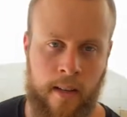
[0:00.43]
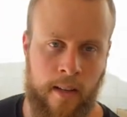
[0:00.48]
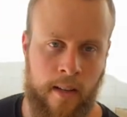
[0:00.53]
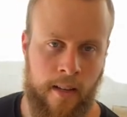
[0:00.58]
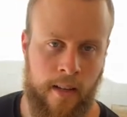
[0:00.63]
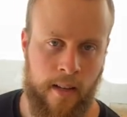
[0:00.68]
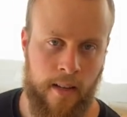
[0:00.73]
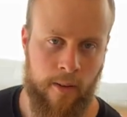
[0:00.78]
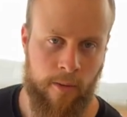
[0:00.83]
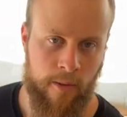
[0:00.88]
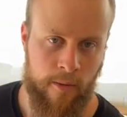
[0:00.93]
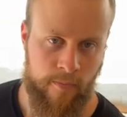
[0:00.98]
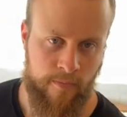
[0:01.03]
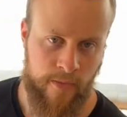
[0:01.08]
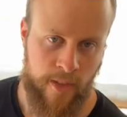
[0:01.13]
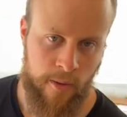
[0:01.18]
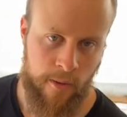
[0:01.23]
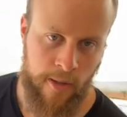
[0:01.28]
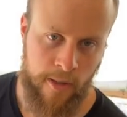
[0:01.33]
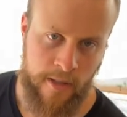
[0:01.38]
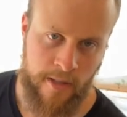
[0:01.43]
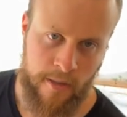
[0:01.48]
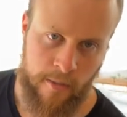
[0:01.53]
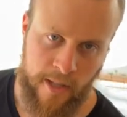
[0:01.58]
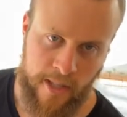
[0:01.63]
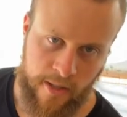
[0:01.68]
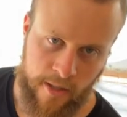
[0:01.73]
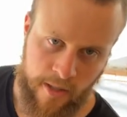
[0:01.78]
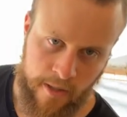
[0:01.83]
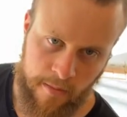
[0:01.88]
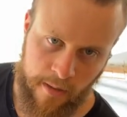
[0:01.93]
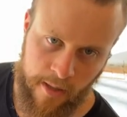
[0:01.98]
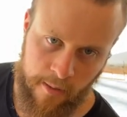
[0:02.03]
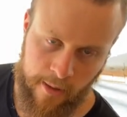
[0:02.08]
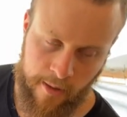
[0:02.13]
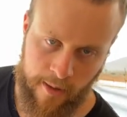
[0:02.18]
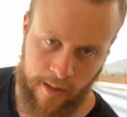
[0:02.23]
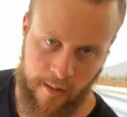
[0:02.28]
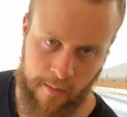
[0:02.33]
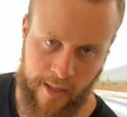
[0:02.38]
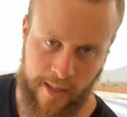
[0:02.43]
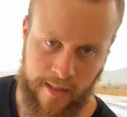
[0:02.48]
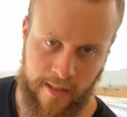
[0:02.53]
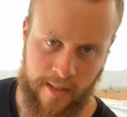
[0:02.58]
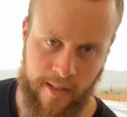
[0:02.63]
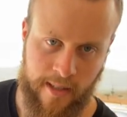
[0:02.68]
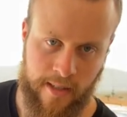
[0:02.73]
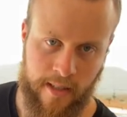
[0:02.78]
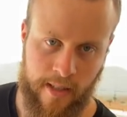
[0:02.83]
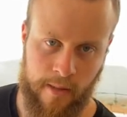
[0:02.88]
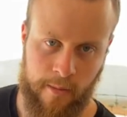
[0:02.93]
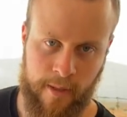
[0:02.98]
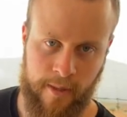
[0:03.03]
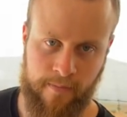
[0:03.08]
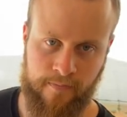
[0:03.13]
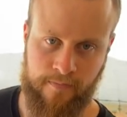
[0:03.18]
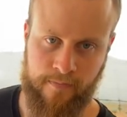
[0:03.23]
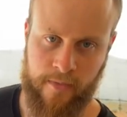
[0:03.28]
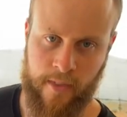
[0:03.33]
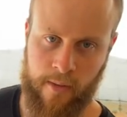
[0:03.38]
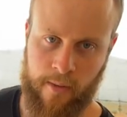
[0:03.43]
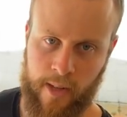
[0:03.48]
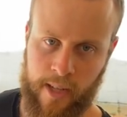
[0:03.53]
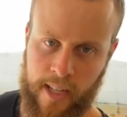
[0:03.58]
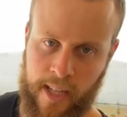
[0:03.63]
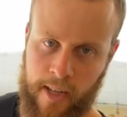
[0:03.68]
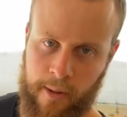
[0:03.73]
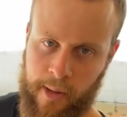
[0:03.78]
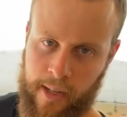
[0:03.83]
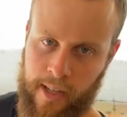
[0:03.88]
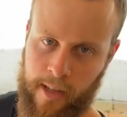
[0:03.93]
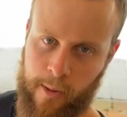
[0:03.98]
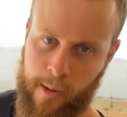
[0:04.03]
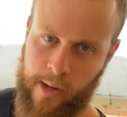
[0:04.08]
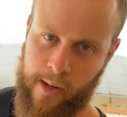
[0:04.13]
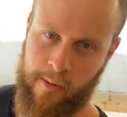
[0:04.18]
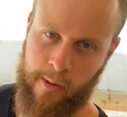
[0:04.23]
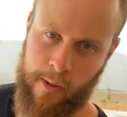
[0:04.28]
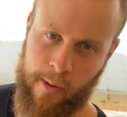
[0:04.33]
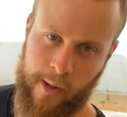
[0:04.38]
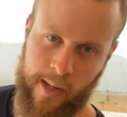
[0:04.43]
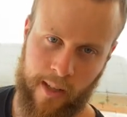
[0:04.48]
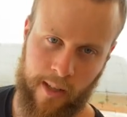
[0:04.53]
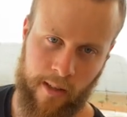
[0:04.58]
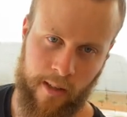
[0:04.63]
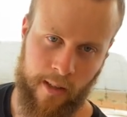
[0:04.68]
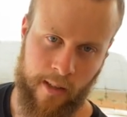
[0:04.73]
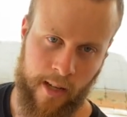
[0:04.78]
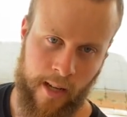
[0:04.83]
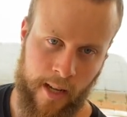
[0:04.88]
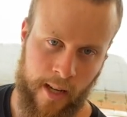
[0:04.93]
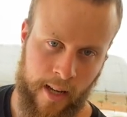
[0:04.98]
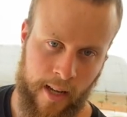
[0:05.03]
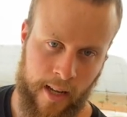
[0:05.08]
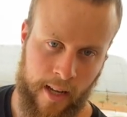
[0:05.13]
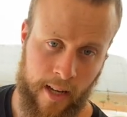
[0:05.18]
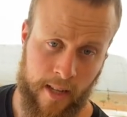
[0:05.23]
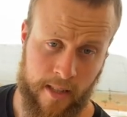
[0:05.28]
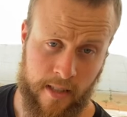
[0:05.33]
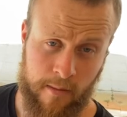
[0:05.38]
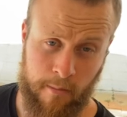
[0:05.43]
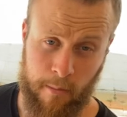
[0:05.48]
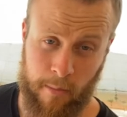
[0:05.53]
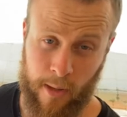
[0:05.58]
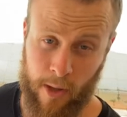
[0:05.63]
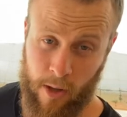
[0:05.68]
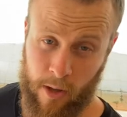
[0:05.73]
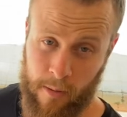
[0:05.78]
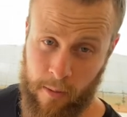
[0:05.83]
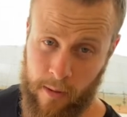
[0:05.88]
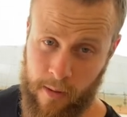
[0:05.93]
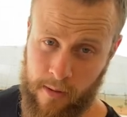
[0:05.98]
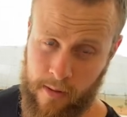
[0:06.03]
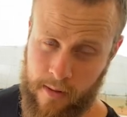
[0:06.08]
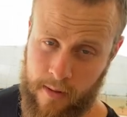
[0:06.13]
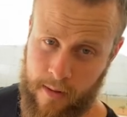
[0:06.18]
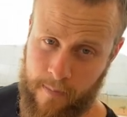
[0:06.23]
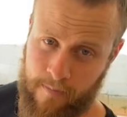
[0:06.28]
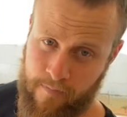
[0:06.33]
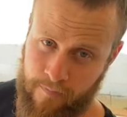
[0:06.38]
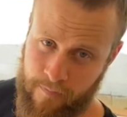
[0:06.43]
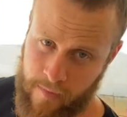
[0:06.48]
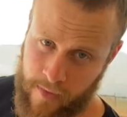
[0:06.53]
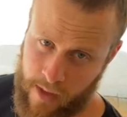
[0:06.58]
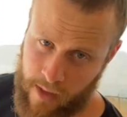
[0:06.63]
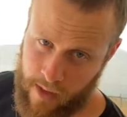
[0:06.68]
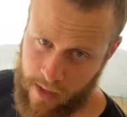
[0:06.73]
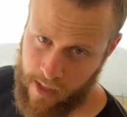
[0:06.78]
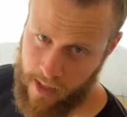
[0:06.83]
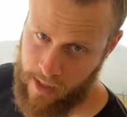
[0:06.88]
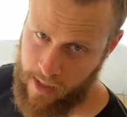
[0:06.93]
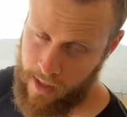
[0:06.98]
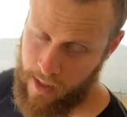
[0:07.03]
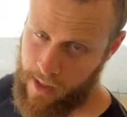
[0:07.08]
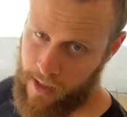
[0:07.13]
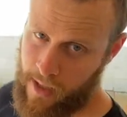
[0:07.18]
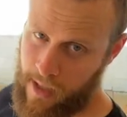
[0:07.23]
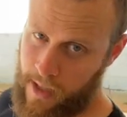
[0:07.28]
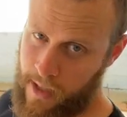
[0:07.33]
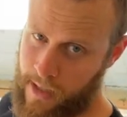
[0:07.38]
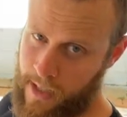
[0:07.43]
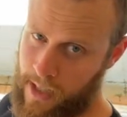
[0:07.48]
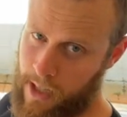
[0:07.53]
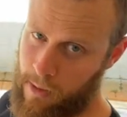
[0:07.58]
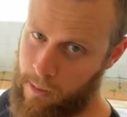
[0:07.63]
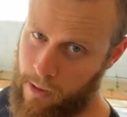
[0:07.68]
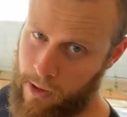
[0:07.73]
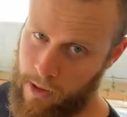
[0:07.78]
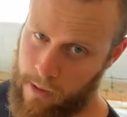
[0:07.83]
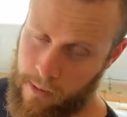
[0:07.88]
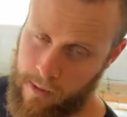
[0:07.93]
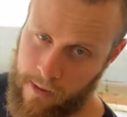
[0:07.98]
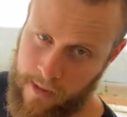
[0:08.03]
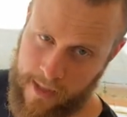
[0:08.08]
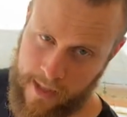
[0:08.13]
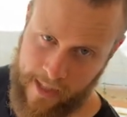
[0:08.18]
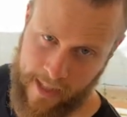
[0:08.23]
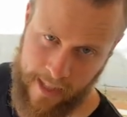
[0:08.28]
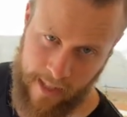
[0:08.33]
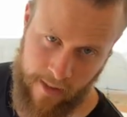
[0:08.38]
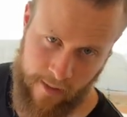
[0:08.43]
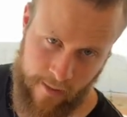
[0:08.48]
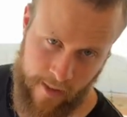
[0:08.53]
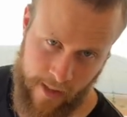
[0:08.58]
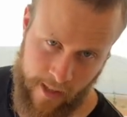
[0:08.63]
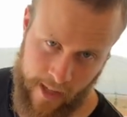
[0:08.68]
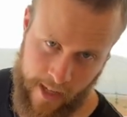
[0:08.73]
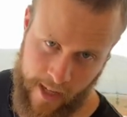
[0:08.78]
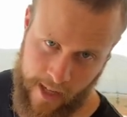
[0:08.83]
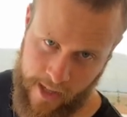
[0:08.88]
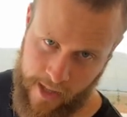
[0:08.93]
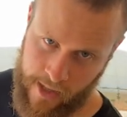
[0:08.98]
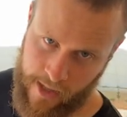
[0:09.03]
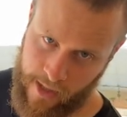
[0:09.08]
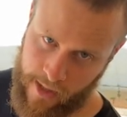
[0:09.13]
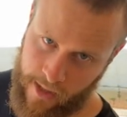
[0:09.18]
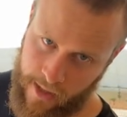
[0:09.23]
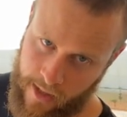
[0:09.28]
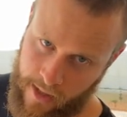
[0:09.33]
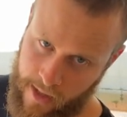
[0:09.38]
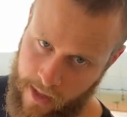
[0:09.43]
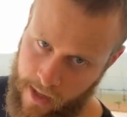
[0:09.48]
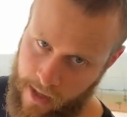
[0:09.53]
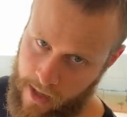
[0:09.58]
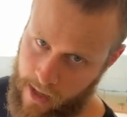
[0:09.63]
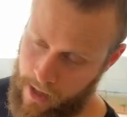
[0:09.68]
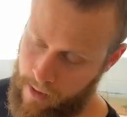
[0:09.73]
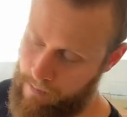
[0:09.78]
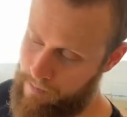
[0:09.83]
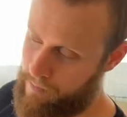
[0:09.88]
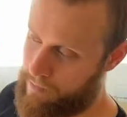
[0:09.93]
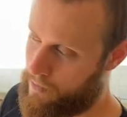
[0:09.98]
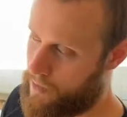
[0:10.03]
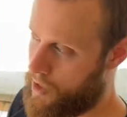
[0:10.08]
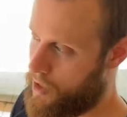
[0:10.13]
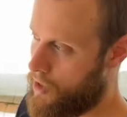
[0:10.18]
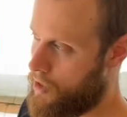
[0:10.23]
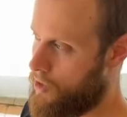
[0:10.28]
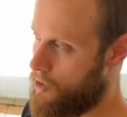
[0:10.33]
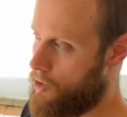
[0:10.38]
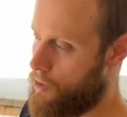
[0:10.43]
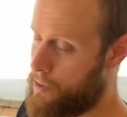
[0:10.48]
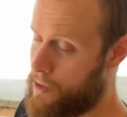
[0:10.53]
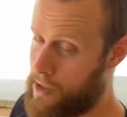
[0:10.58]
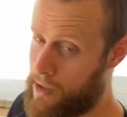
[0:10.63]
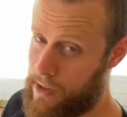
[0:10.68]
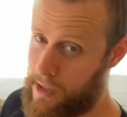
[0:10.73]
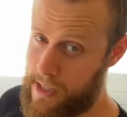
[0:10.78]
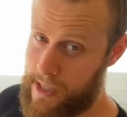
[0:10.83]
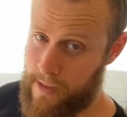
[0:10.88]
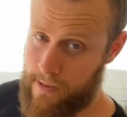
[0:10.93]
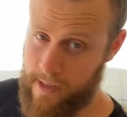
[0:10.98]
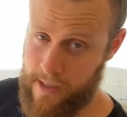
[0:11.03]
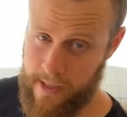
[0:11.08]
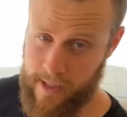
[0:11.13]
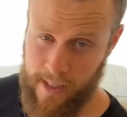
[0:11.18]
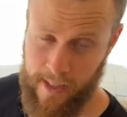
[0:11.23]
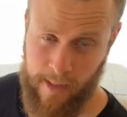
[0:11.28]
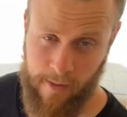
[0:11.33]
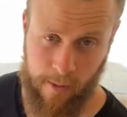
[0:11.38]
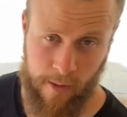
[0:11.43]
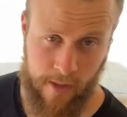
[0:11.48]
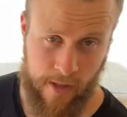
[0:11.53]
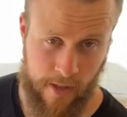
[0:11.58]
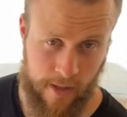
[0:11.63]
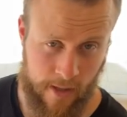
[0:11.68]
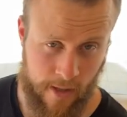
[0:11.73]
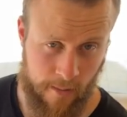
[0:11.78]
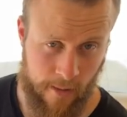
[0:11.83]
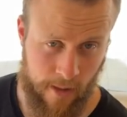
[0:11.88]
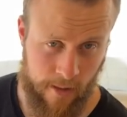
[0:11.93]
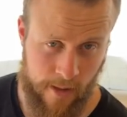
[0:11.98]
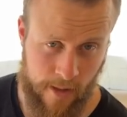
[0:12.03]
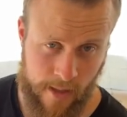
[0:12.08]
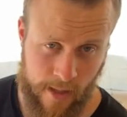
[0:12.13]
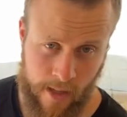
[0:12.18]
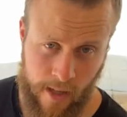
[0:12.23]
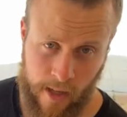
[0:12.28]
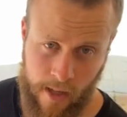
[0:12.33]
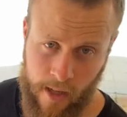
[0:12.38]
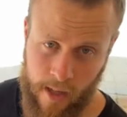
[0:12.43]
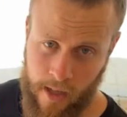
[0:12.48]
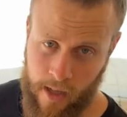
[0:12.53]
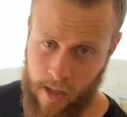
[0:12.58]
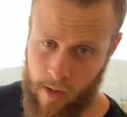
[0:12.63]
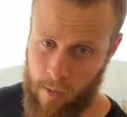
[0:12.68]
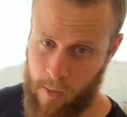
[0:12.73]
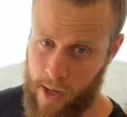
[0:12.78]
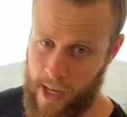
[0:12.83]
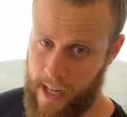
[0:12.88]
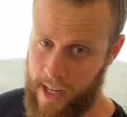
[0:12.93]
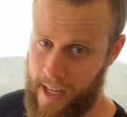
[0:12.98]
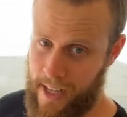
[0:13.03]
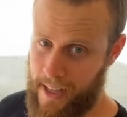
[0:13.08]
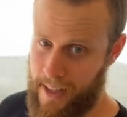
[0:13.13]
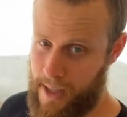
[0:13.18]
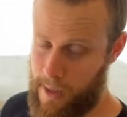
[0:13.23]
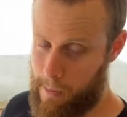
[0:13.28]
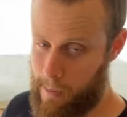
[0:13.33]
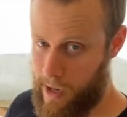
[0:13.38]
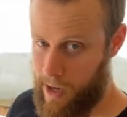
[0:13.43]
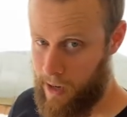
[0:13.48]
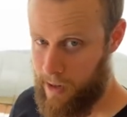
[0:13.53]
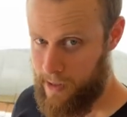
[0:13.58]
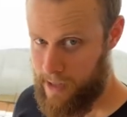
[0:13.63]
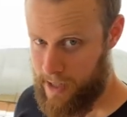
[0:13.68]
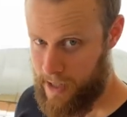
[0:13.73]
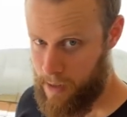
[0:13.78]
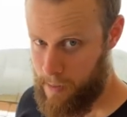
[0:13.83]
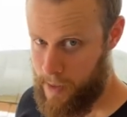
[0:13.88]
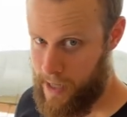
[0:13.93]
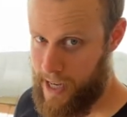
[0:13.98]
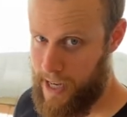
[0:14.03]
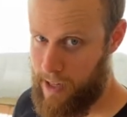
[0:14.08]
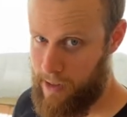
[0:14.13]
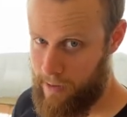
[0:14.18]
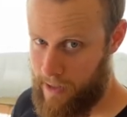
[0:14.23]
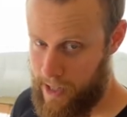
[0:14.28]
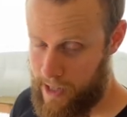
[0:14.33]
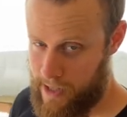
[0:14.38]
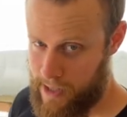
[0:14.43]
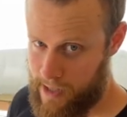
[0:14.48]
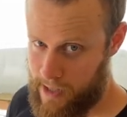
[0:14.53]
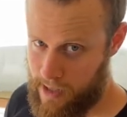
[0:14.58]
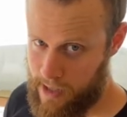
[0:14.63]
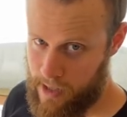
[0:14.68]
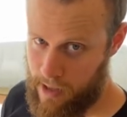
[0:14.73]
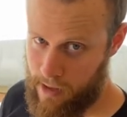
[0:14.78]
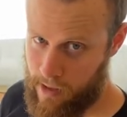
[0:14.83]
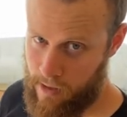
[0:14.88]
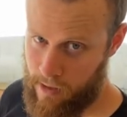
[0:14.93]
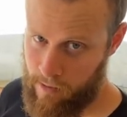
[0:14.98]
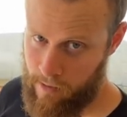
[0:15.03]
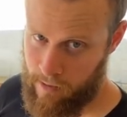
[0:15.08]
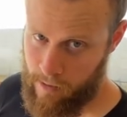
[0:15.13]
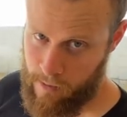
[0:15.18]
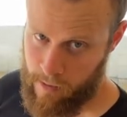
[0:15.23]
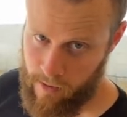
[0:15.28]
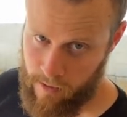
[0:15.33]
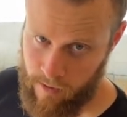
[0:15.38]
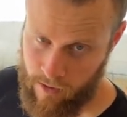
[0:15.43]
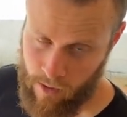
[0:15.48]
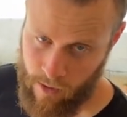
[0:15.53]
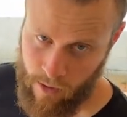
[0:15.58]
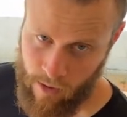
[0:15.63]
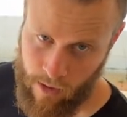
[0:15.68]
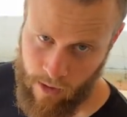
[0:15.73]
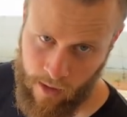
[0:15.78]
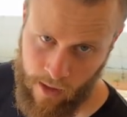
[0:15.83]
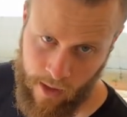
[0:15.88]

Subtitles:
Hey everyone, welcome to the West Coast Barbell Club exercise library. Right now we're going to have a quick look at some block pulls. Okay, now block pull is a deadlift variation, kind of the opposite of the deficit deadlift we just uploaded, where the bar is going to be elevated from the floor